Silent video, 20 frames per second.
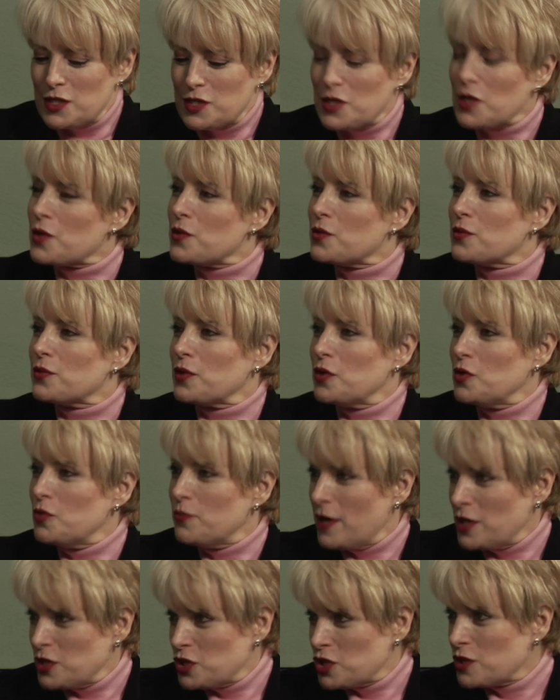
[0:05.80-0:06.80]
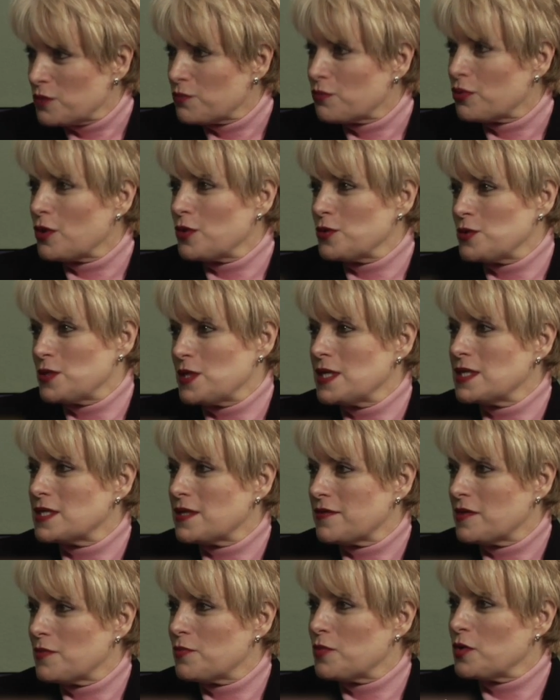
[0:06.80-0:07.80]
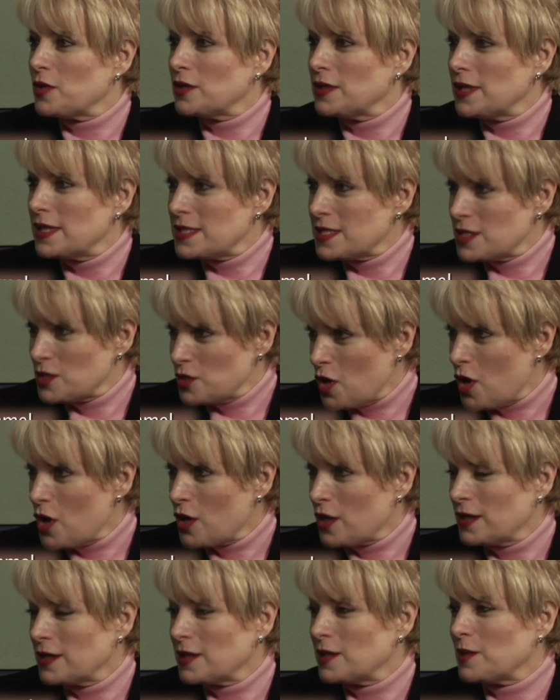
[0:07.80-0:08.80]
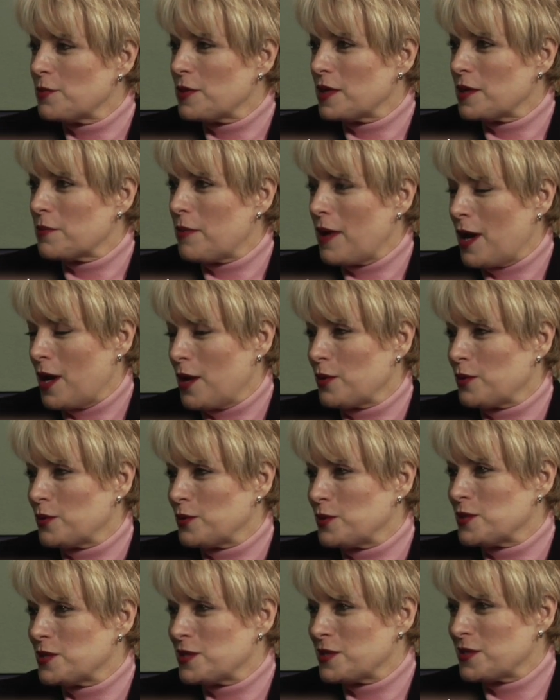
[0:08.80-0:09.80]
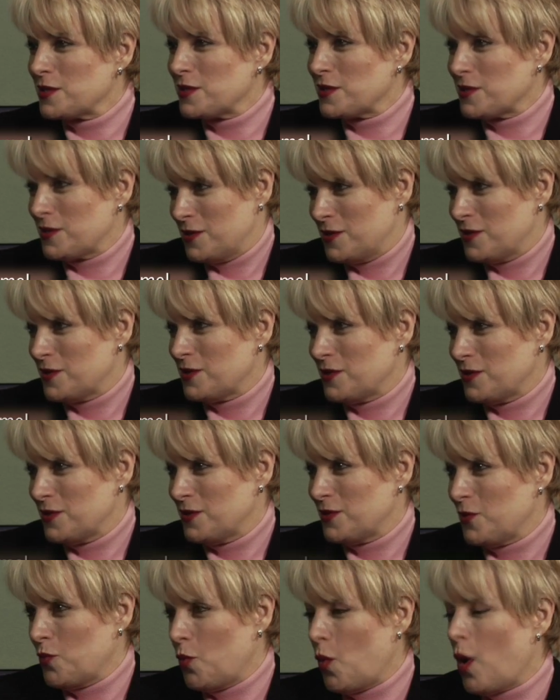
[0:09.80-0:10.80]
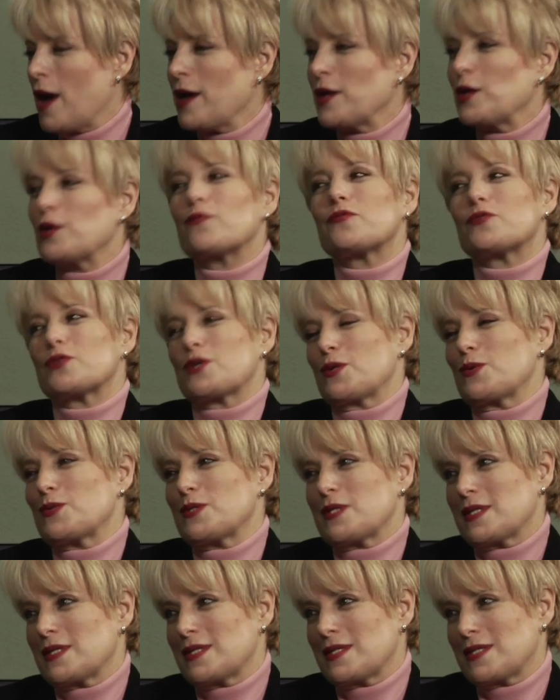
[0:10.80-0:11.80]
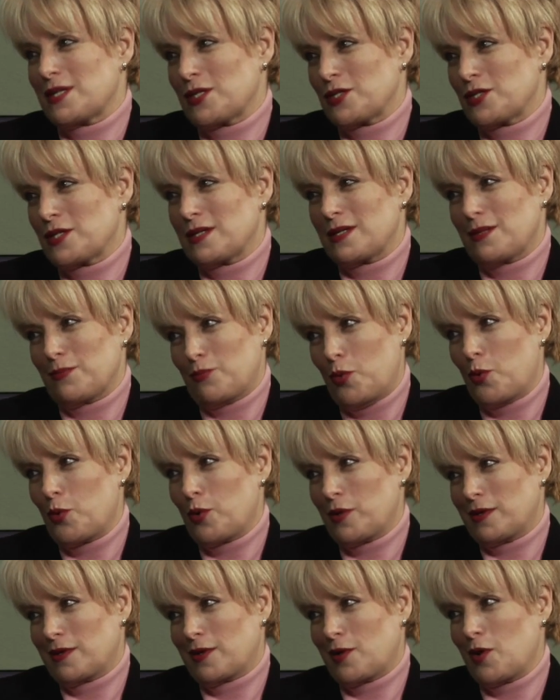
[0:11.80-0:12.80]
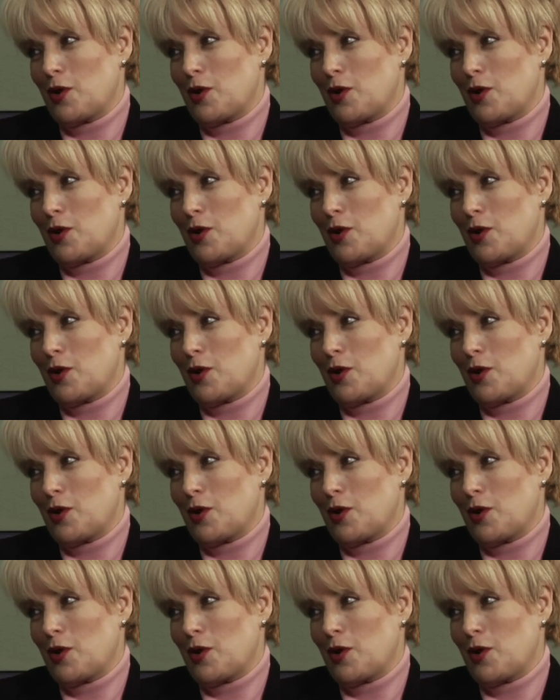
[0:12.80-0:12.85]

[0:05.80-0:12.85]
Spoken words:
So you mentioned proceeds of the book. Let's talk a little bit about why you've chosen such an important